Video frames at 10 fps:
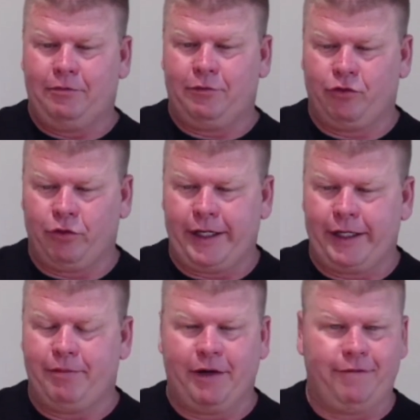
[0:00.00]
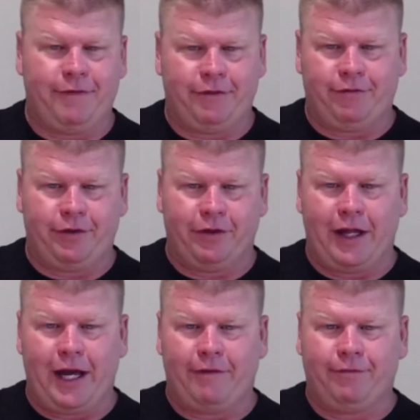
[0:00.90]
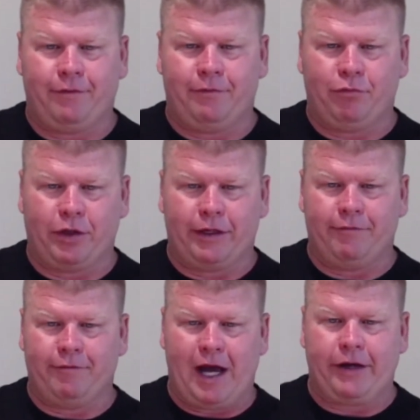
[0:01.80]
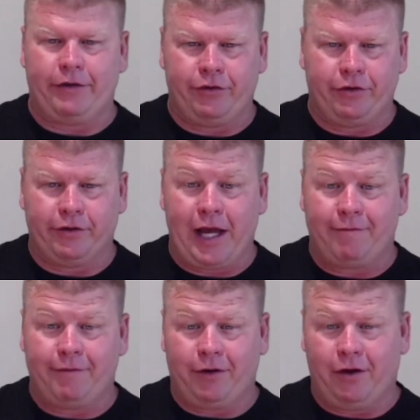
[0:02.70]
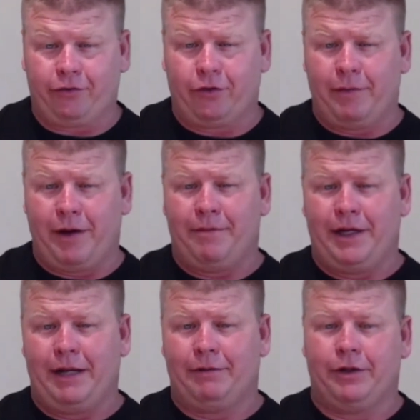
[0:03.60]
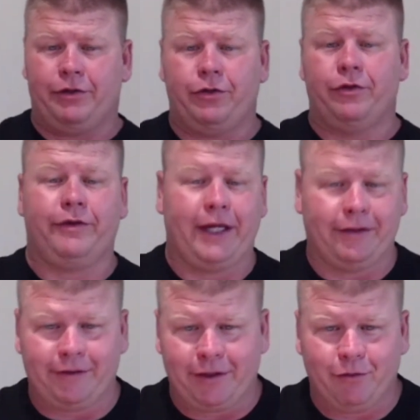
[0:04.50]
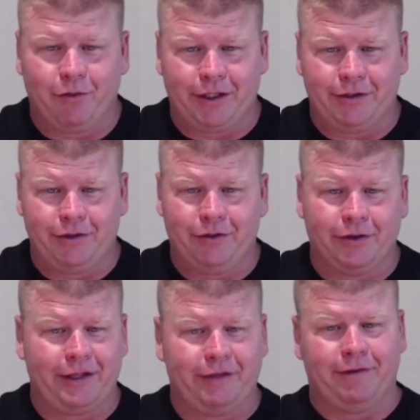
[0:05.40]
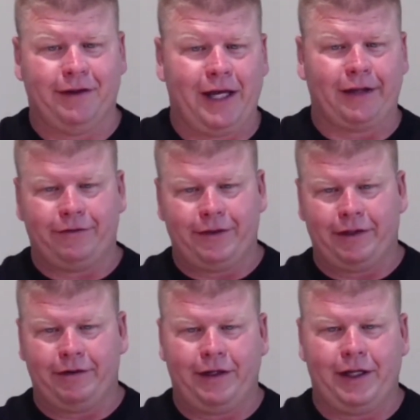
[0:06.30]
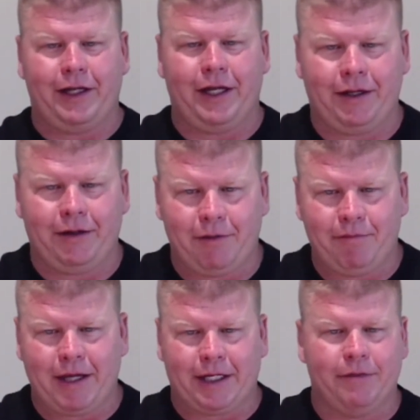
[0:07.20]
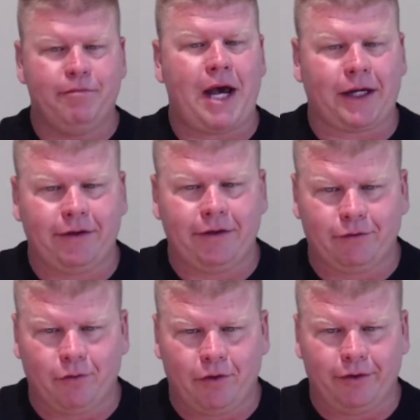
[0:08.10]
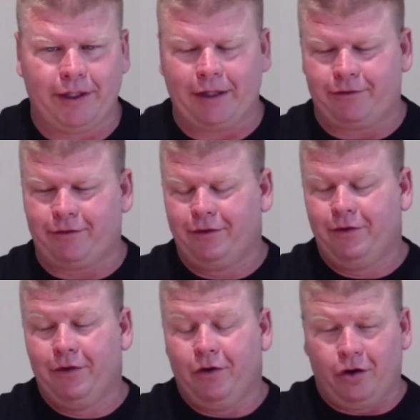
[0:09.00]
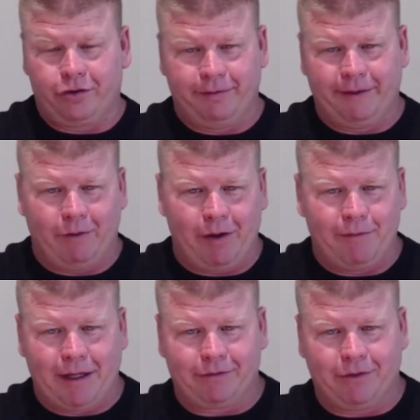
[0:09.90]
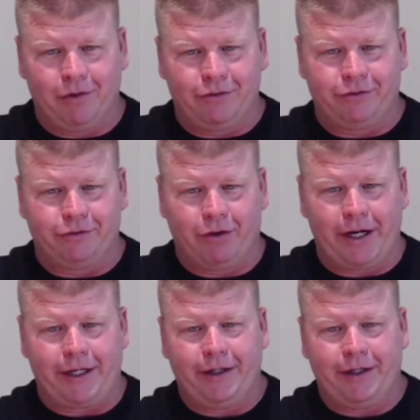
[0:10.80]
creating benefits for your life and bringing value to your life. It's also about being able to do the things that you want to do to leave a legacy and make an impact in this world. And that's ultimately what makes coaches great.